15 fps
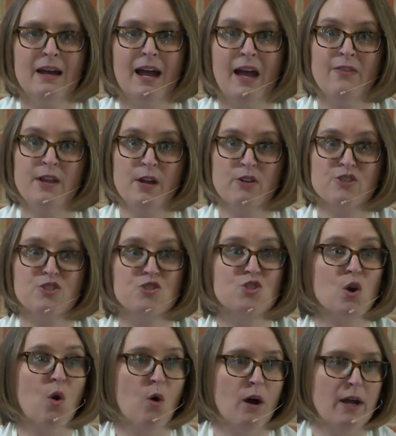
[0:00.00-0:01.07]
and there is
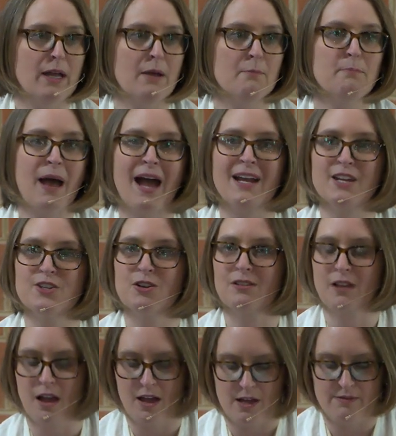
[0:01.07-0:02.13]
joy back in your
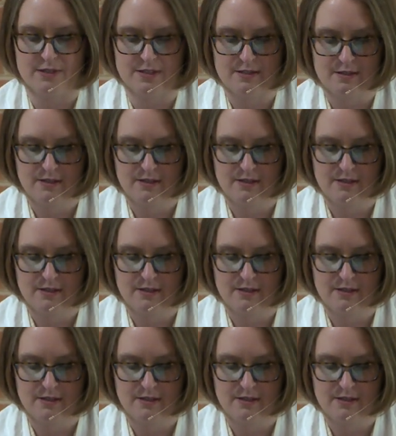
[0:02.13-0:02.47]
lives.